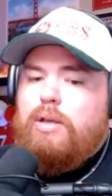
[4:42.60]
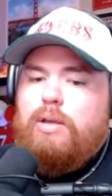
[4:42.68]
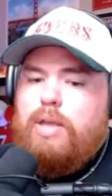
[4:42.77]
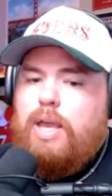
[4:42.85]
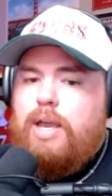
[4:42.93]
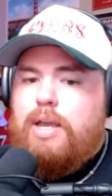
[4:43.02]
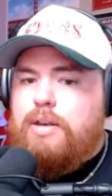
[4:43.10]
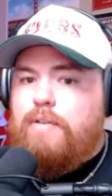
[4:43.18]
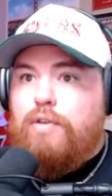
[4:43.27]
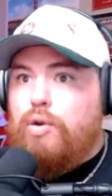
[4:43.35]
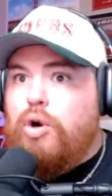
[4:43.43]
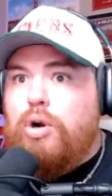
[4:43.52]
and if
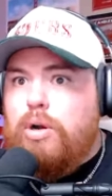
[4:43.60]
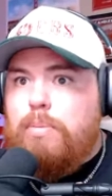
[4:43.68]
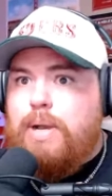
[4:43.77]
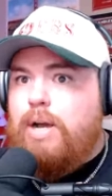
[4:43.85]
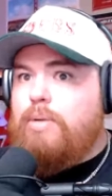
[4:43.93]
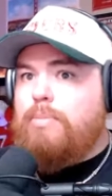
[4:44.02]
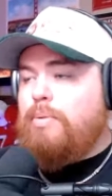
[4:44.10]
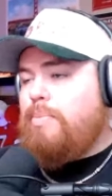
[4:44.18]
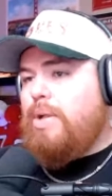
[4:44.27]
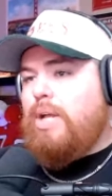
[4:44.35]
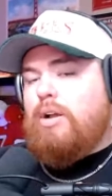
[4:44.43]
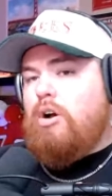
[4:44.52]
you heard about them you'd
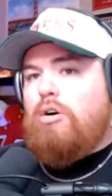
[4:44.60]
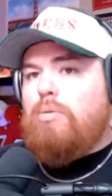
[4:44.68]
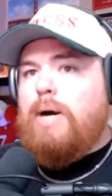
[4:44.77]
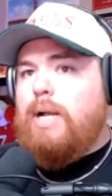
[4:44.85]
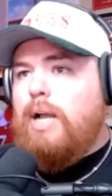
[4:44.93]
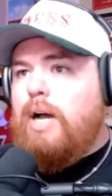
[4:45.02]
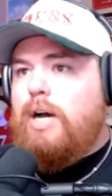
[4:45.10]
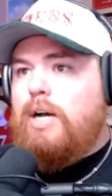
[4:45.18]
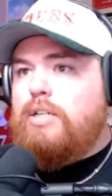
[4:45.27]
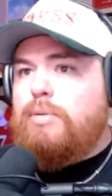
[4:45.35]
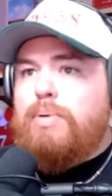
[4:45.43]
be like oh my gosh